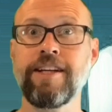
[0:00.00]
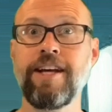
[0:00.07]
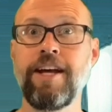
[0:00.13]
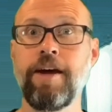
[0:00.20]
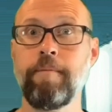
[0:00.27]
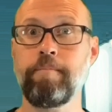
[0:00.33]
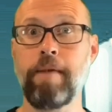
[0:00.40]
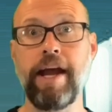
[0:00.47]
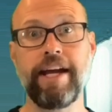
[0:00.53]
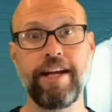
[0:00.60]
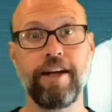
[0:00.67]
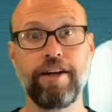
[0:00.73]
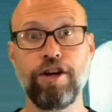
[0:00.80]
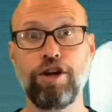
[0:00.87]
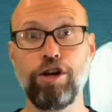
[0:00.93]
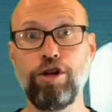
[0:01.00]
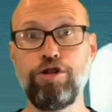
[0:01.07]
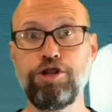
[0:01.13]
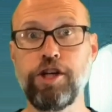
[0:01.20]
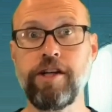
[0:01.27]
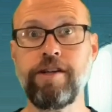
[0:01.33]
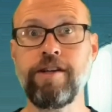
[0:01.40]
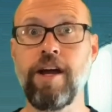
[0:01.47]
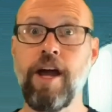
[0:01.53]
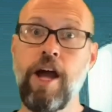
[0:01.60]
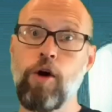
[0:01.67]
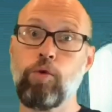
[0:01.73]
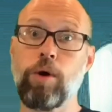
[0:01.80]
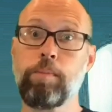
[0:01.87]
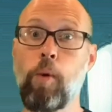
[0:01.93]
making a conclusion,
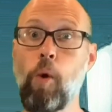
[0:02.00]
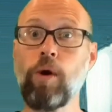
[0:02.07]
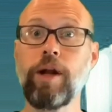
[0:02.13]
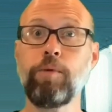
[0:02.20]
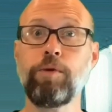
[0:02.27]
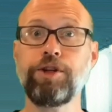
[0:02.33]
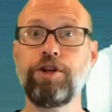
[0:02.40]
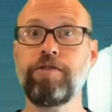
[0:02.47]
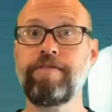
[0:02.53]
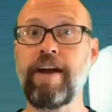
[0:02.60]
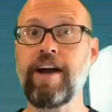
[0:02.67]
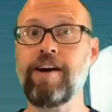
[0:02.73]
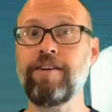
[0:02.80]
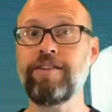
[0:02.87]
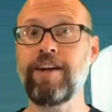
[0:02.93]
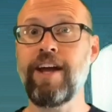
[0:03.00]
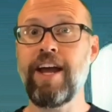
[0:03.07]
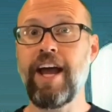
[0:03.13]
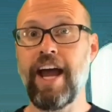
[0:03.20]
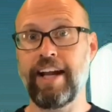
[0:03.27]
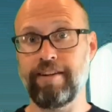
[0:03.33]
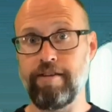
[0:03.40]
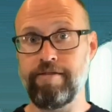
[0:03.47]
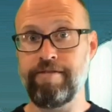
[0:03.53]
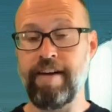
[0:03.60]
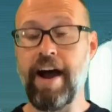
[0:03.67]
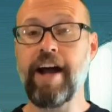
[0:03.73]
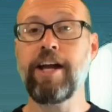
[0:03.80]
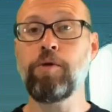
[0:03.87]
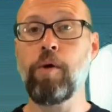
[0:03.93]
reporting what you found, and
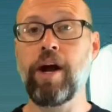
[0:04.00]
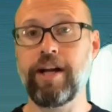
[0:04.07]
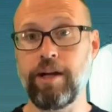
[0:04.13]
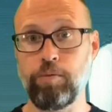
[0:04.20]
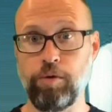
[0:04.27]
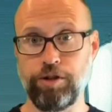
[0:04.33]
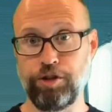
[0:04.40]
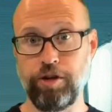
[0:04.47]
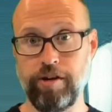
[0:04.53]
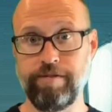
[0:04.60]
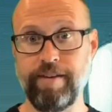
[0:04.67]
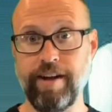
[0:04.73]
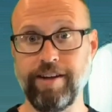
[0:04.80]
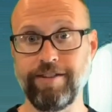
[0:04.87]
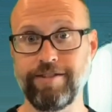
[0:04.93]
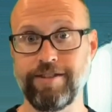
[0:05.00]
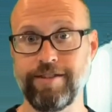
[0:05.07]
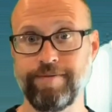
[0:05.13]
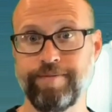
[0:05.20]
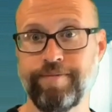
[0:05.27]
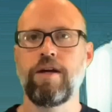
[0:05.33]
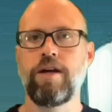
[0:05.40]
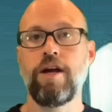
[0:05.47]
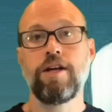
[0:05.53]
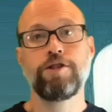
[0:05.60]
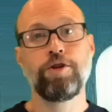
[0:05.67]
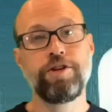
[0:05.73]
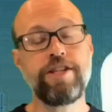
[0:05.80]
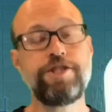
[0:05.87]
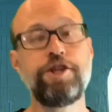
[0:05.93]
evaluating what you have found. So
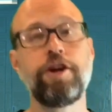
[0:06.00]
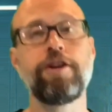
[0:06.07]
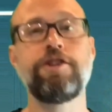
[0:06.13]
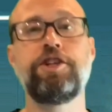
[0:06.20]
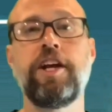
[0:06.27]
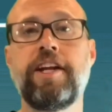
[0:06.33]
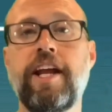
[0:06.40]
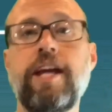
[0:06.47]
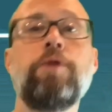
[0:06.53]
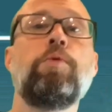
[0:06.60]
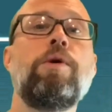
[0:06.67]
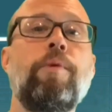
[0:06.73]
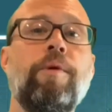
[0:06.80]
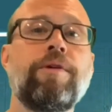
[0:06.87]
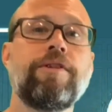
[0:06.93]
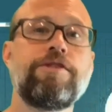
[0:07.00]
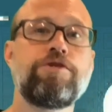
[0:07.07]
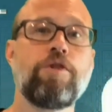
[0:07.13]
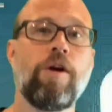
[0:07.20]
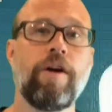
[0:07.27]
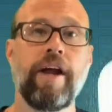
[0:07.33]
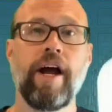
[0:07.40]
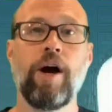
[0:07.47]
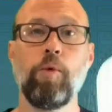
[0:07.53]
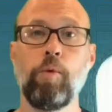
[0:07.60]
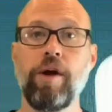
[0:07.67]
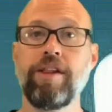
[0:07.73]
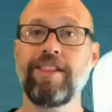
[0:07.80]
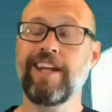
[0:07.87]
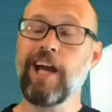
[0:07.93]
this year in GT, we were going to start out
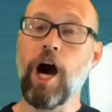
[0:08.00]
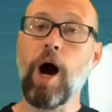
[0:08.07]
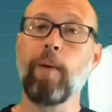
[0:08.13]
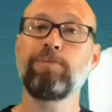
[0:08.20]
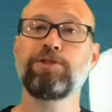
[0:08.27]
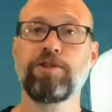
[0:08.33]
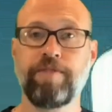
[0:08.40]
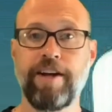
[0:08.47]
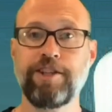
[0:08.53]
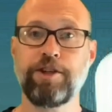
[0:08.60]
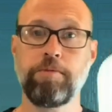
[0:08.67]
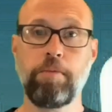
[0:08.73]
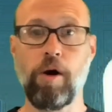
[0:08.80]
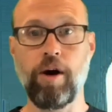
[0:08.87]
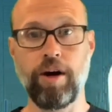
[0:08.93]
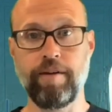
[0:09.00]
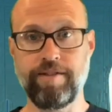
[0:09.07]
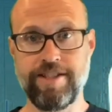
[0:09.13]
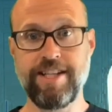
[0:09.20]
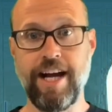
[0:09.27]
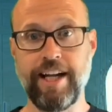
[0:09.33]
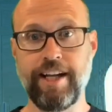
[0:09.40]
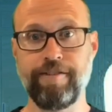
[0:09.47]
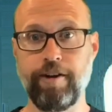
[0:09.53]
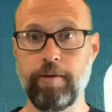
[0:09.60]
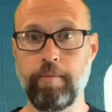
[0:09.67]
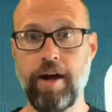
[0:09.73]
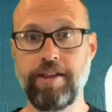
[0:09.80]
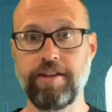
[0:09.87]
with the observation part of the scientific method.